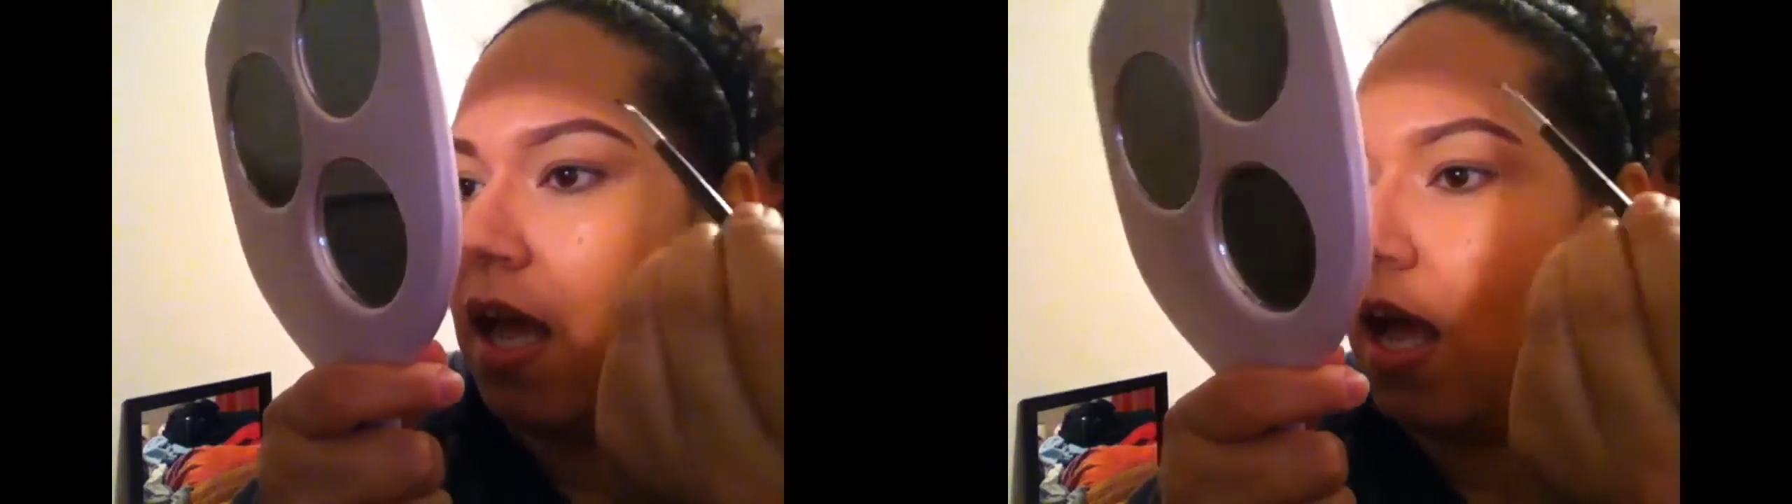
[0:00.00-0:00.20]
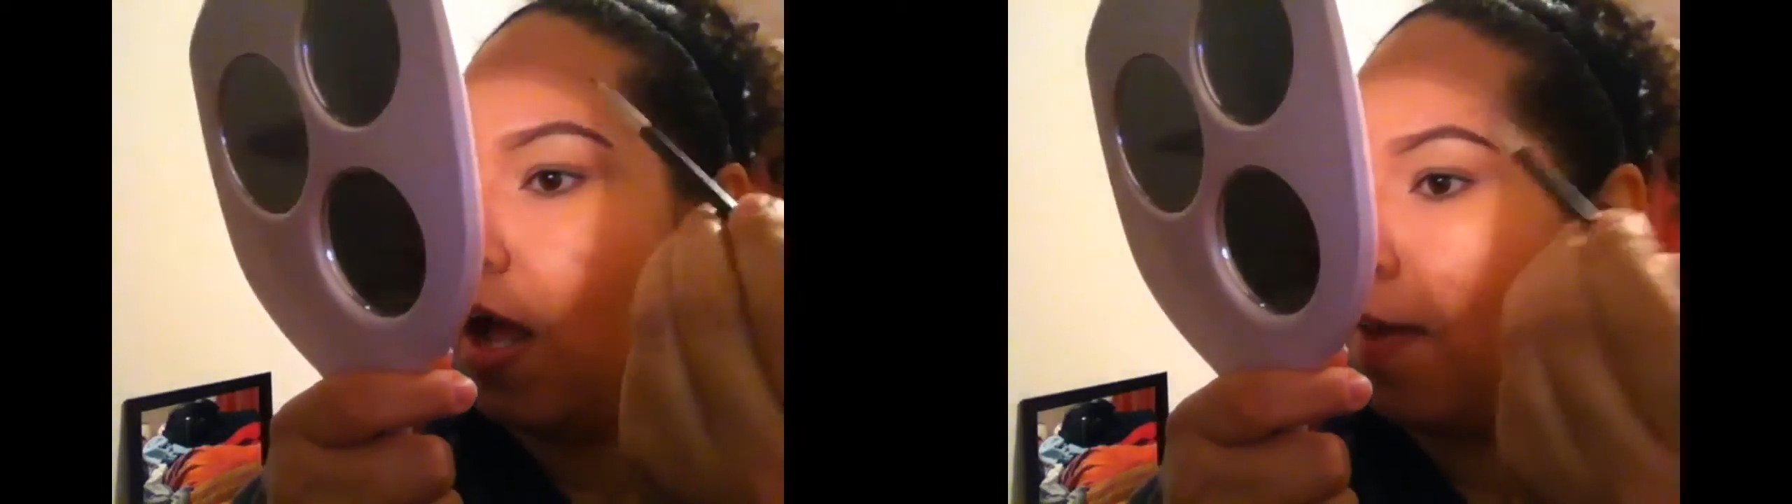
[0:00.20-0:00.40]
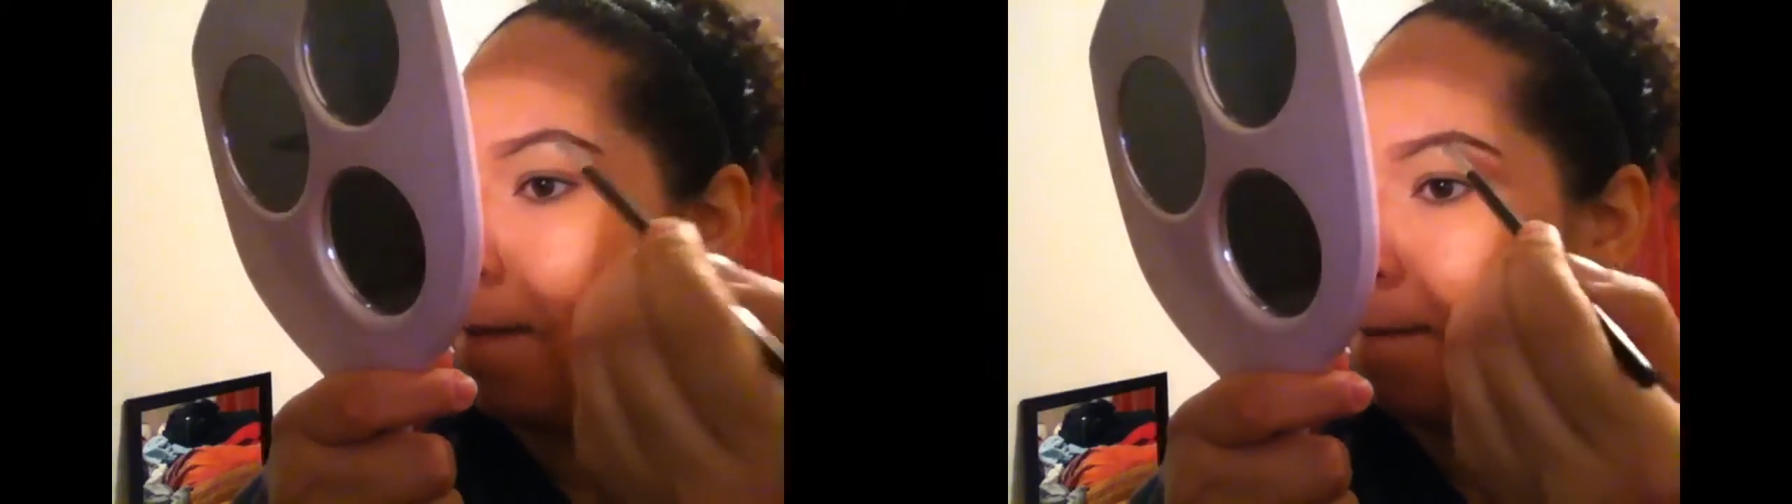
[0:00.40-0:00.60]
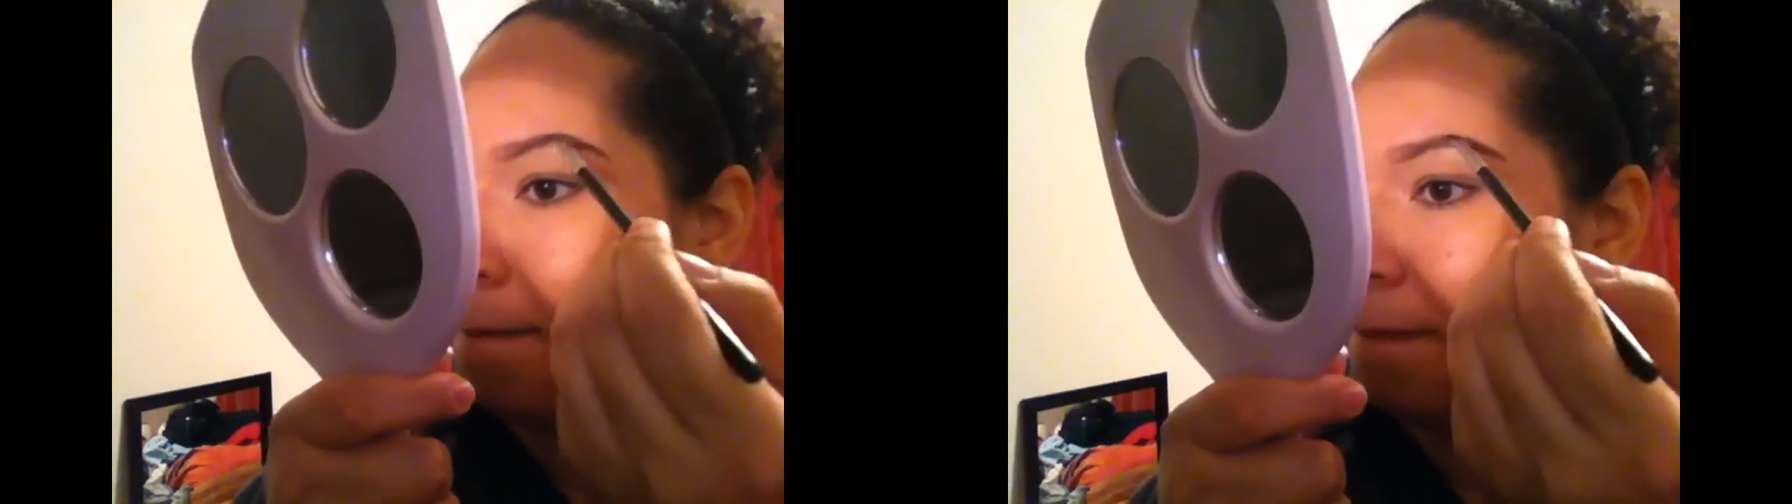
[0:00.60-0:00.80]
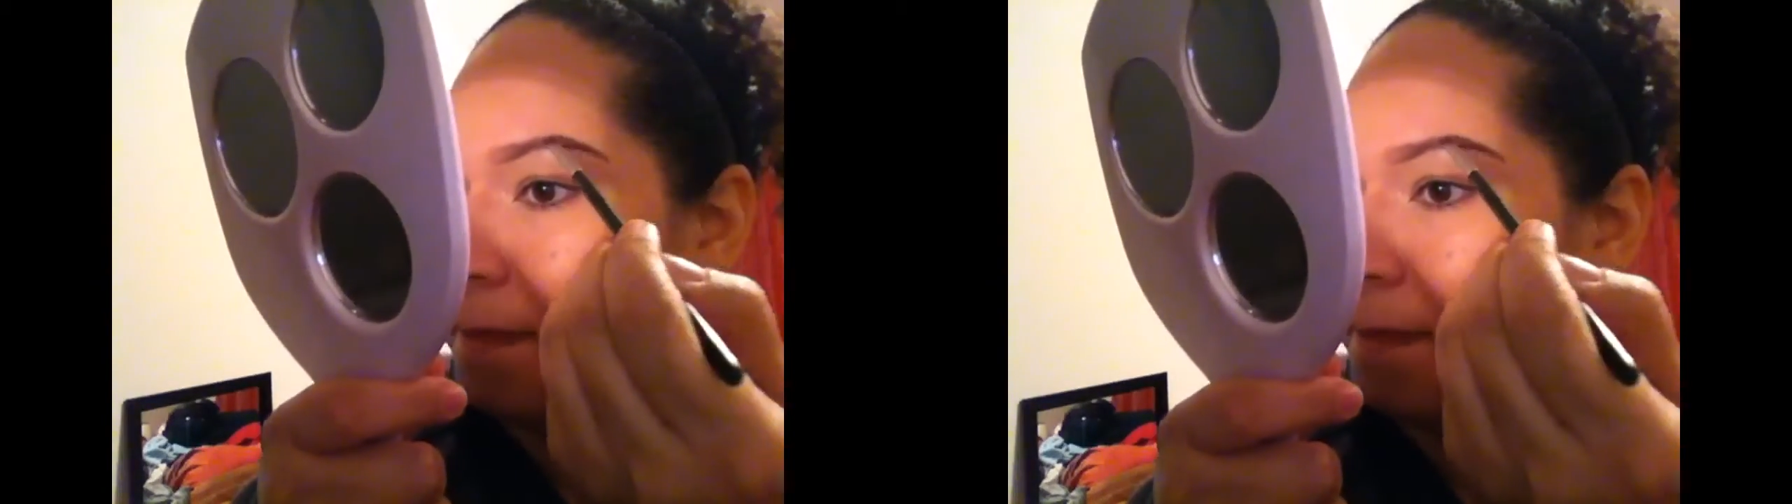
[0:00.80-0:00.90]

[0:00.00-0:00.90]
a